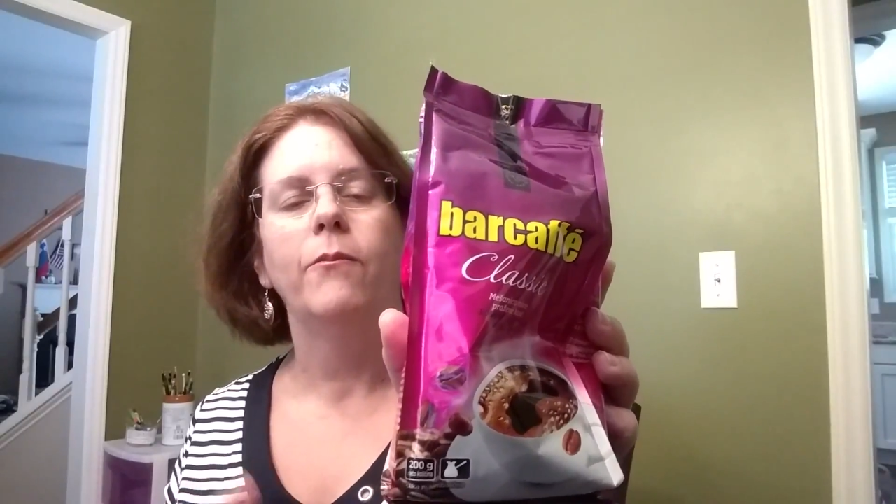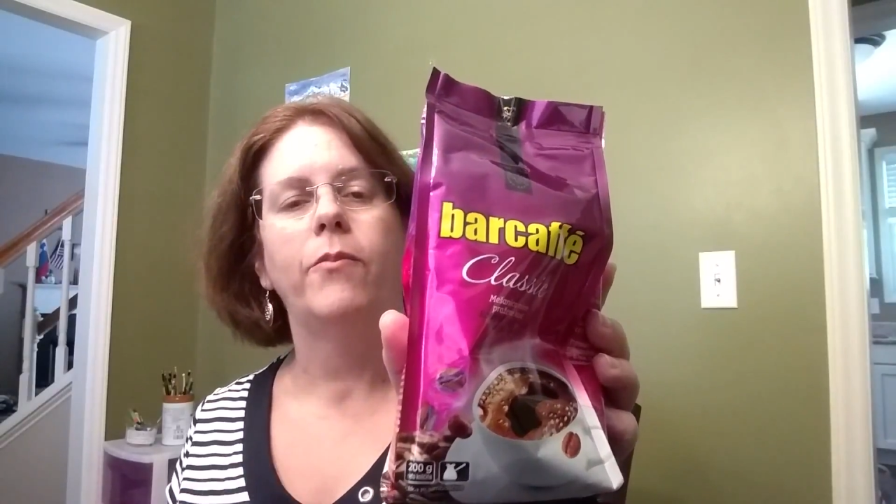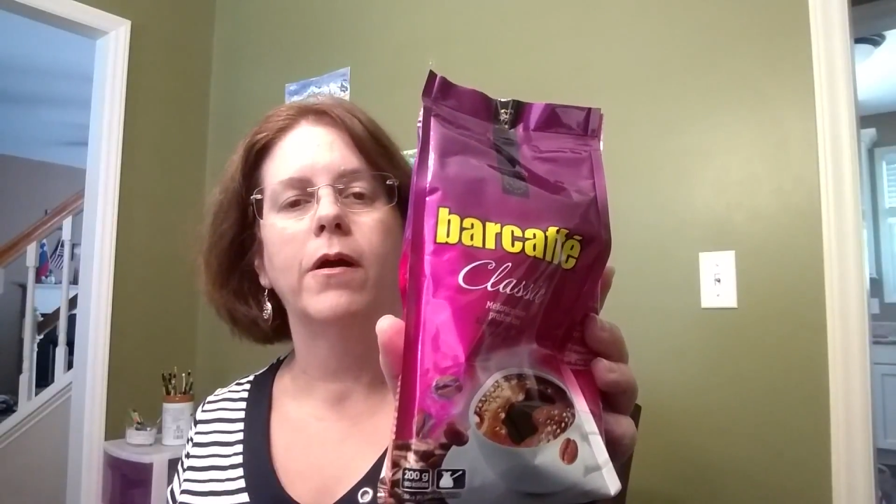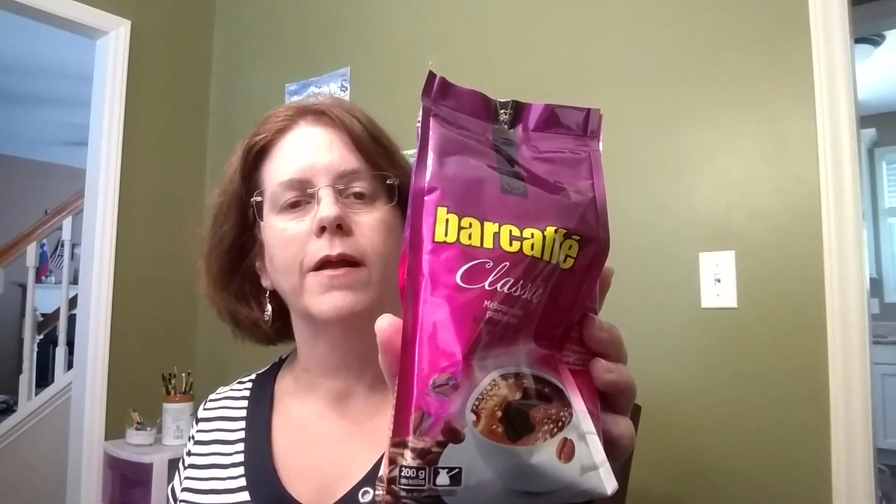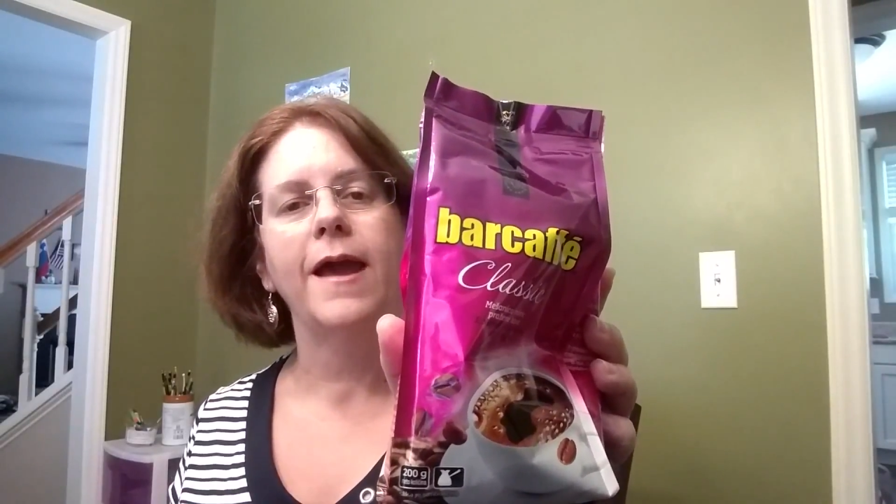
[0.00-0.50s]

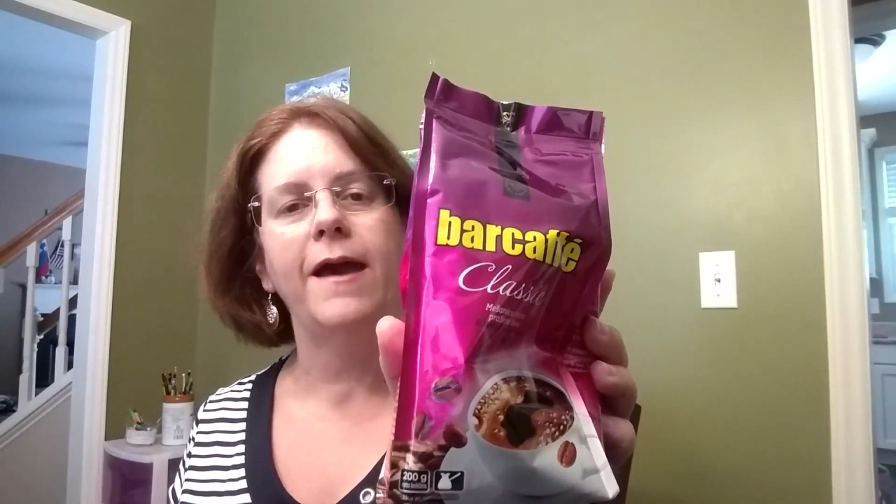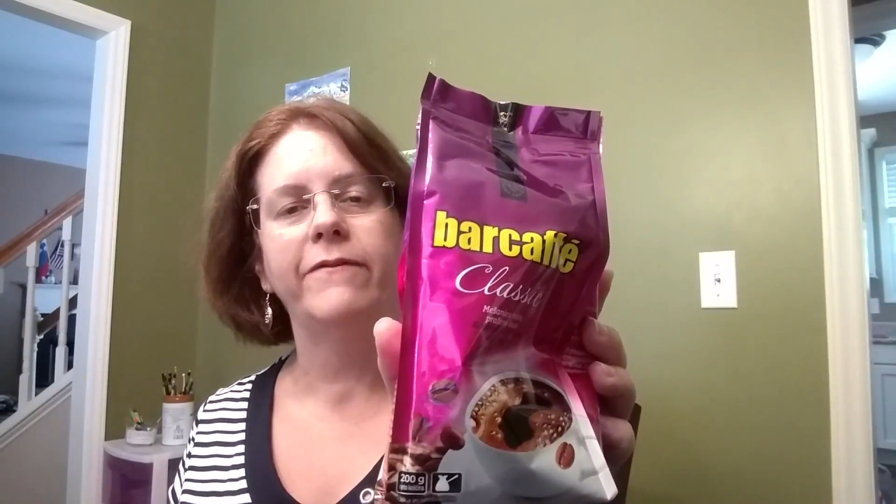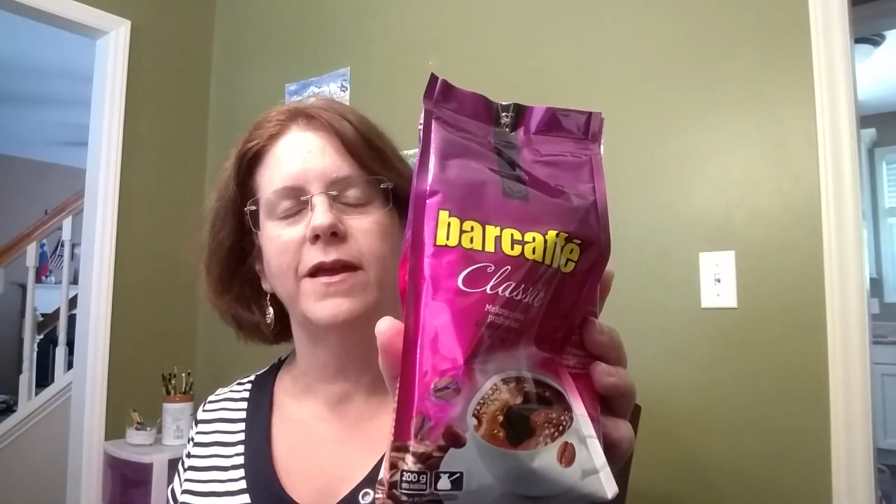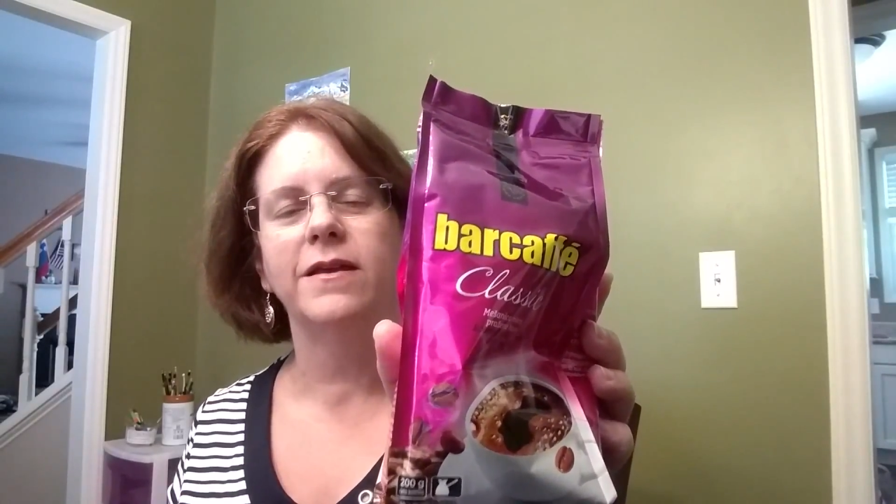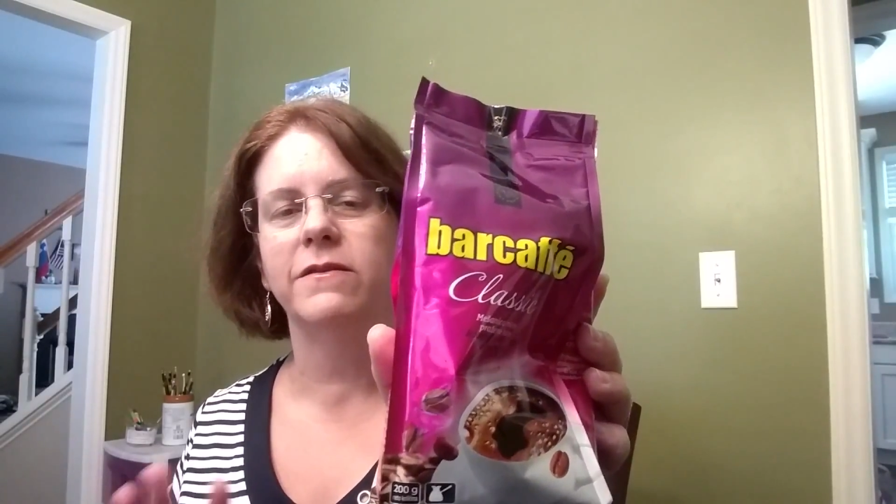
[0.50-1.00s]
Bar
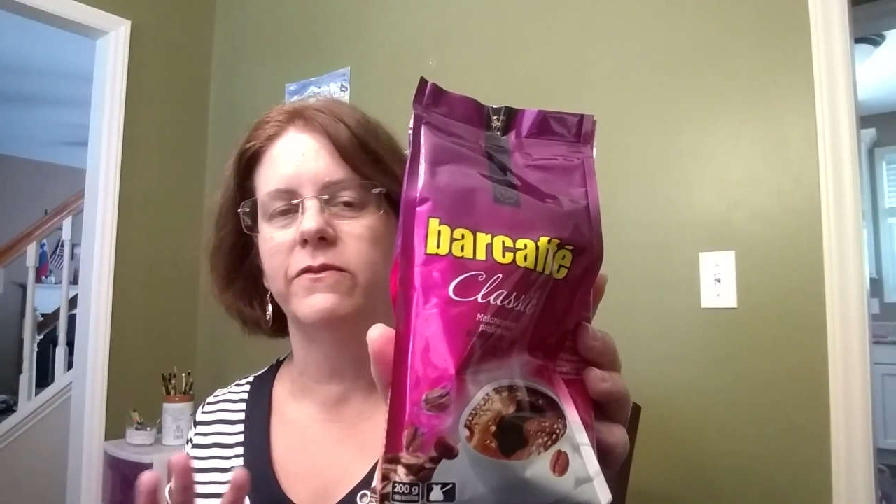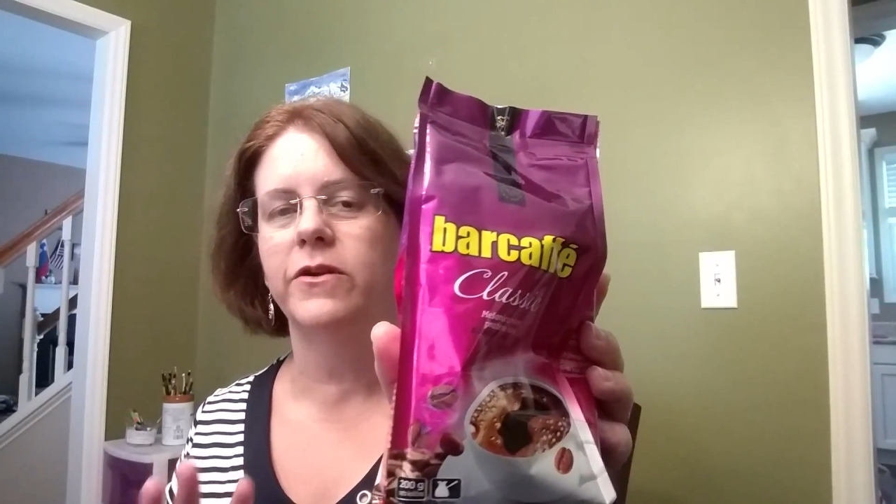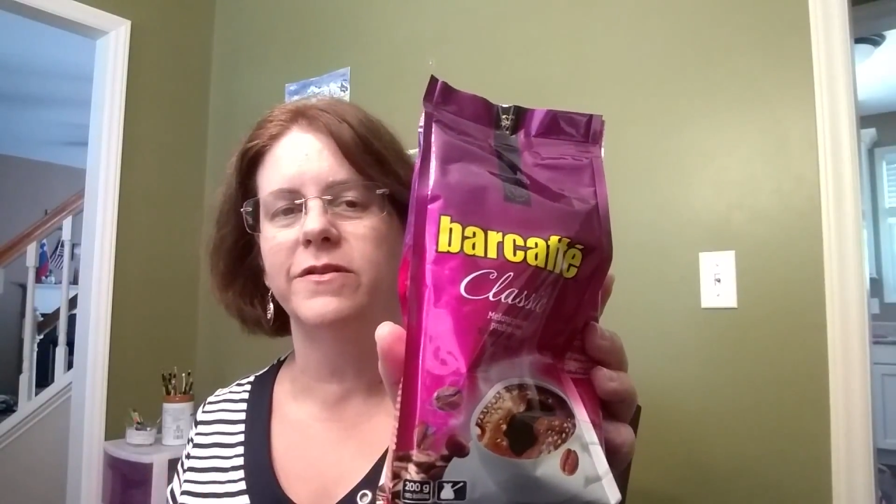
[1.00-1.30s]
Cafe has a very